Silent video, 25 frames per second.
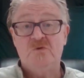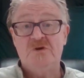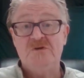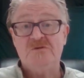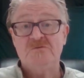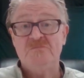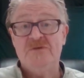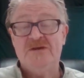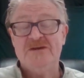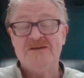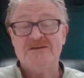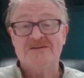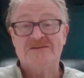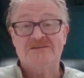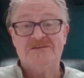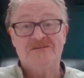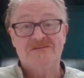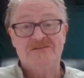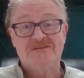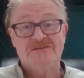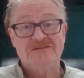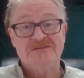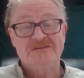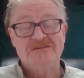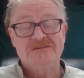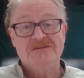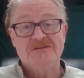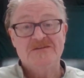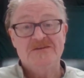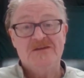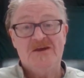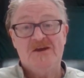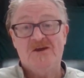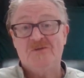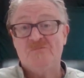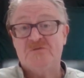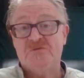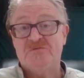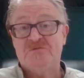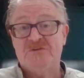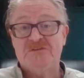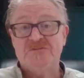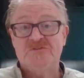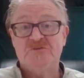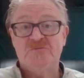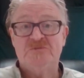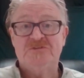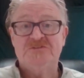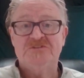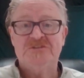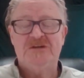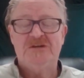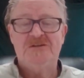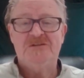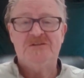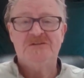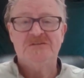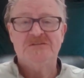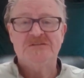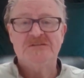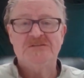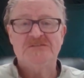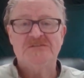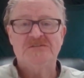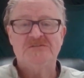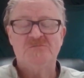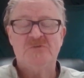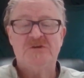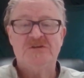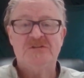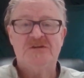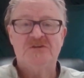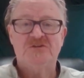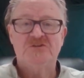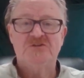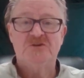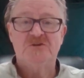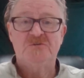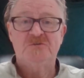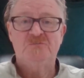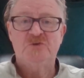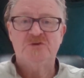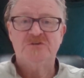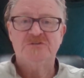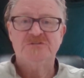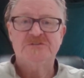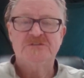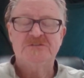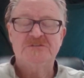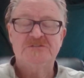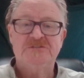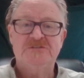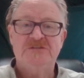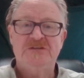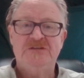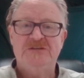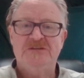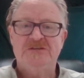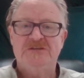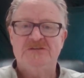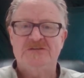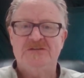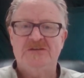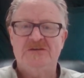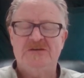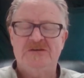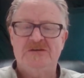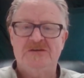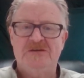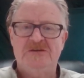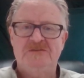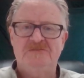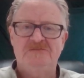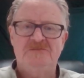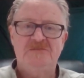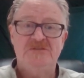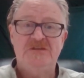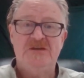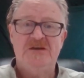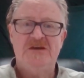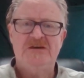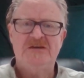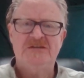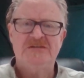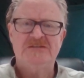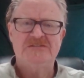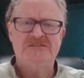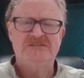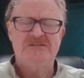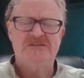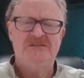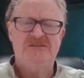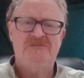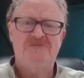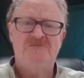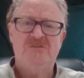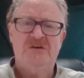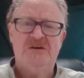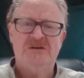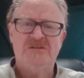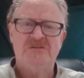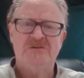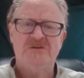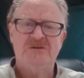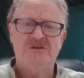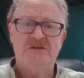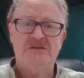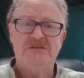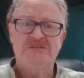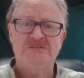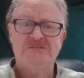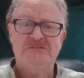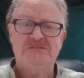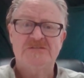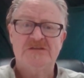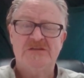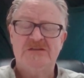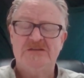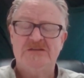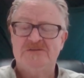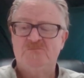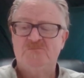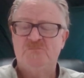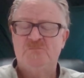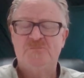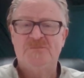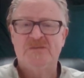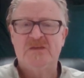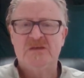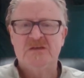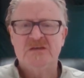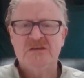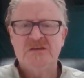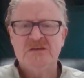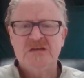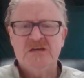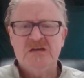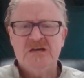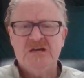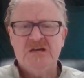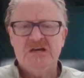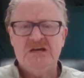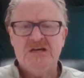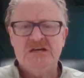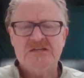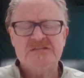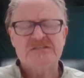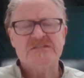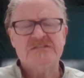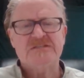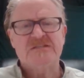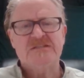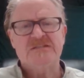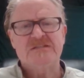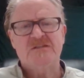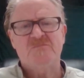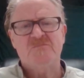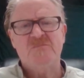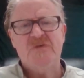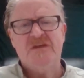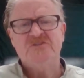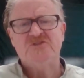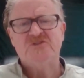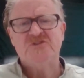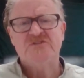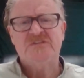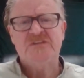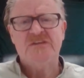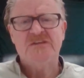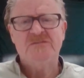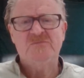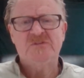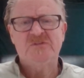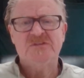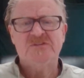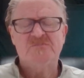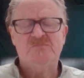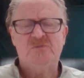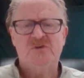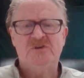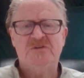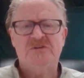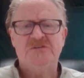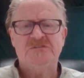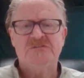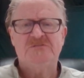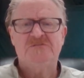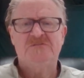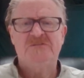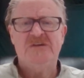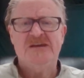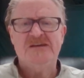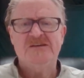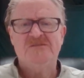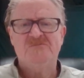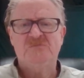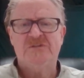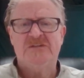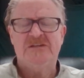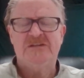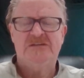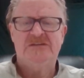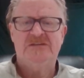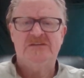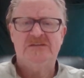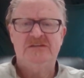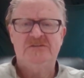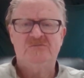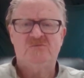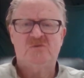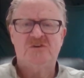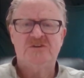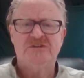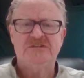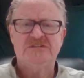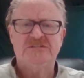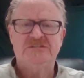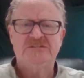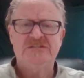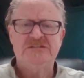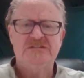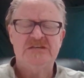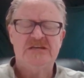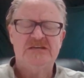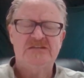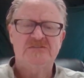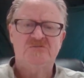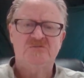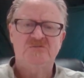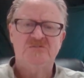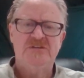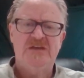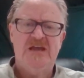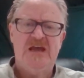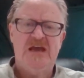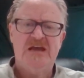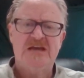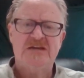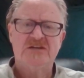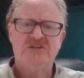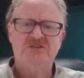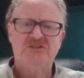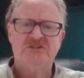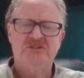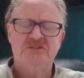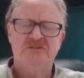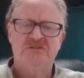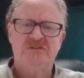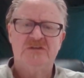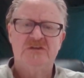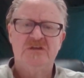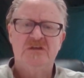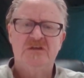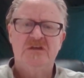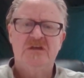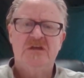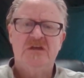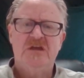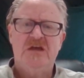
Welcome back. I'm Professor Patel, and this is my lecture on Book 16 of the Odyssey, Father and Son. The major theme of this book is family, and we're going to see that through the action